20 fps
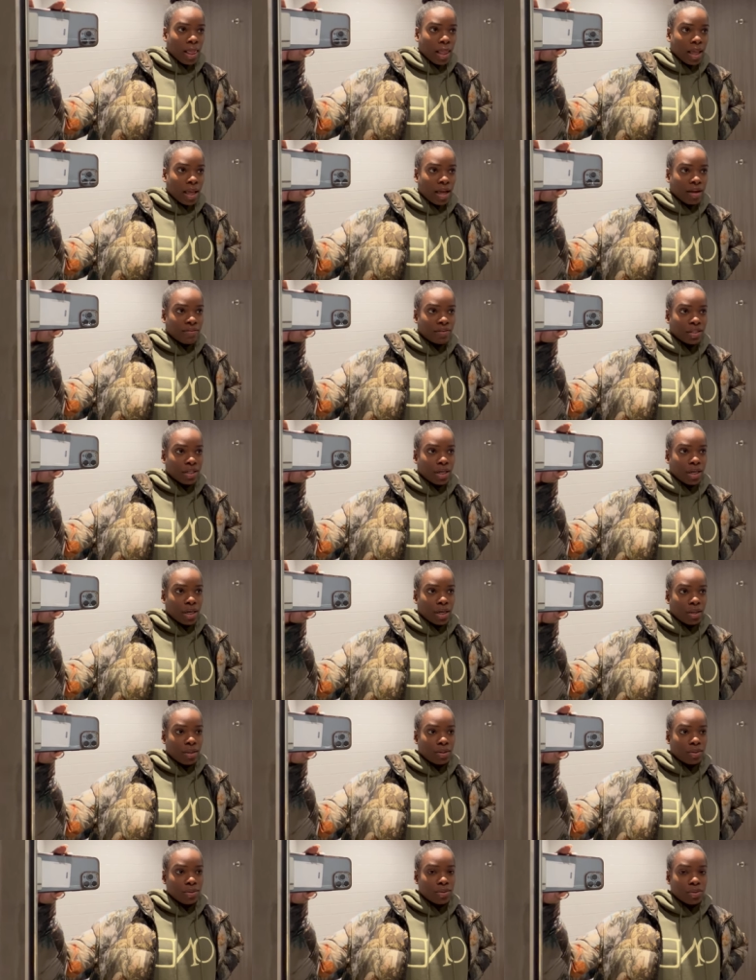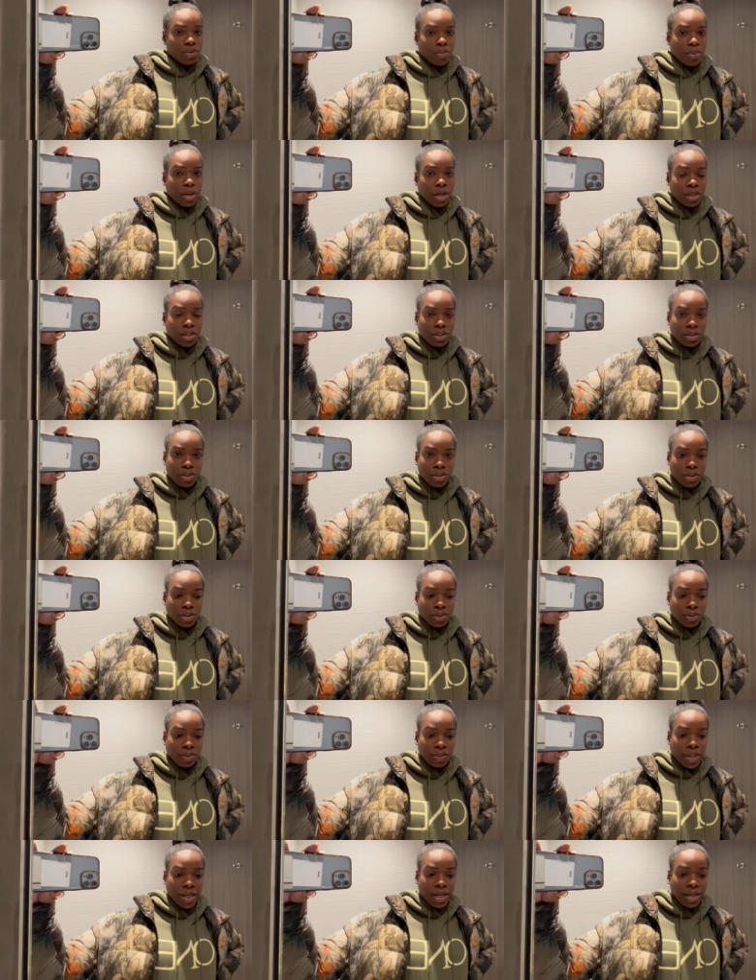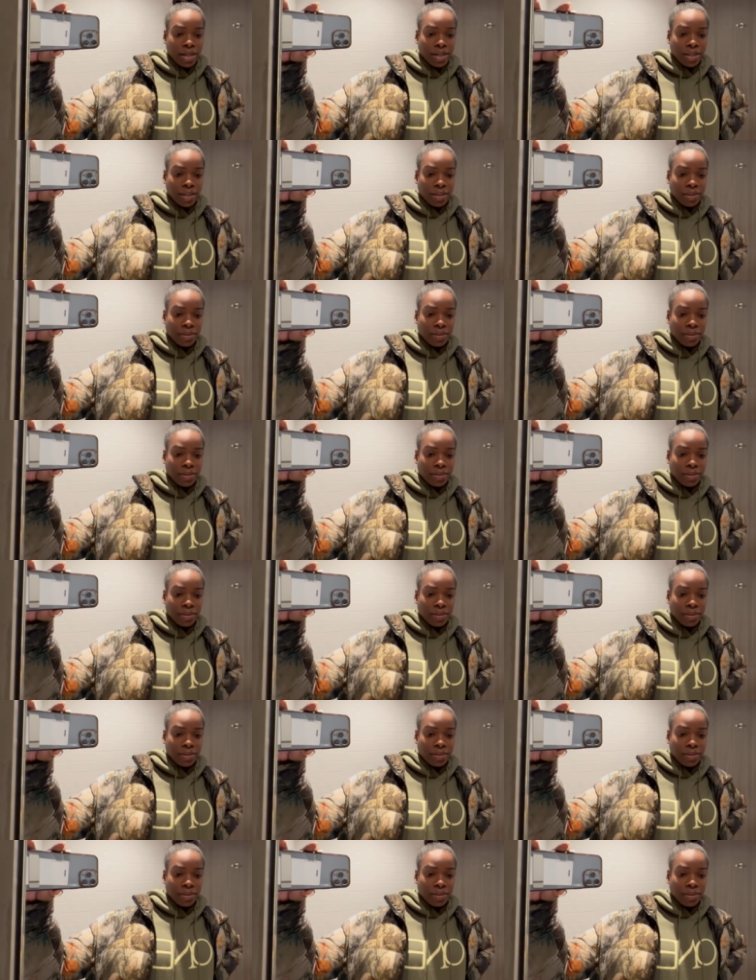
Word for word: have to go to part 2 of